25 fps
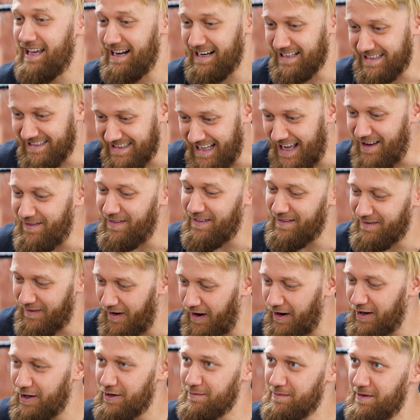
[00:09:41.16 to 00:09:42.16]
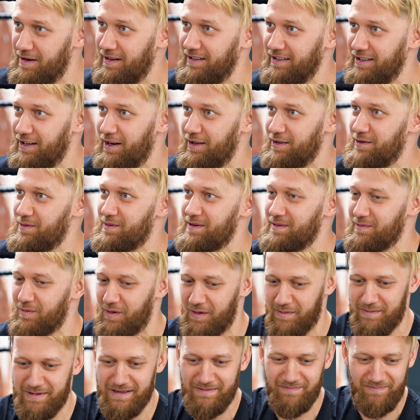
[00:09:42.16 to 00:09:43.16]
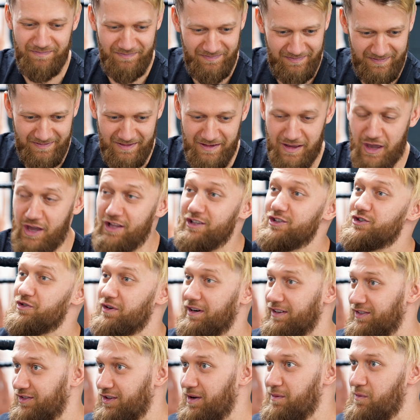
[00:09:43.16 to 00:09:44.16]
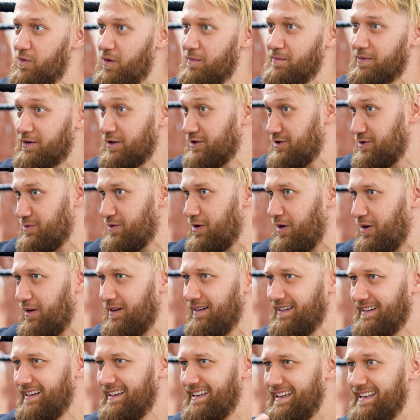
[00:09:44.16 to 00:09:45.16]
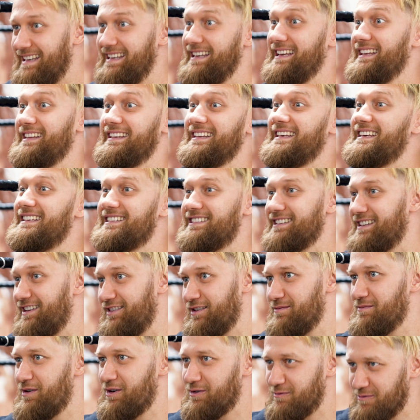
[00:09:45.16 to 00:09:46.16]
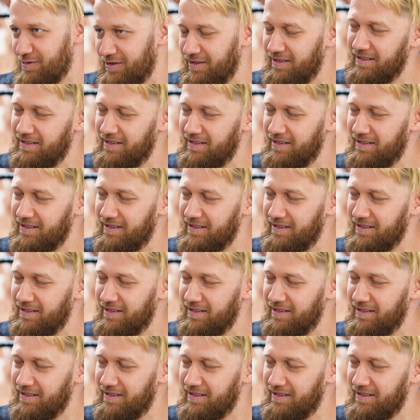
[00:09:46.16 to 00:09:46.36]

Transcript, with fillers: in a safe environment, you know, you wouldn't want to be injuring someone because you got he heated in the moment.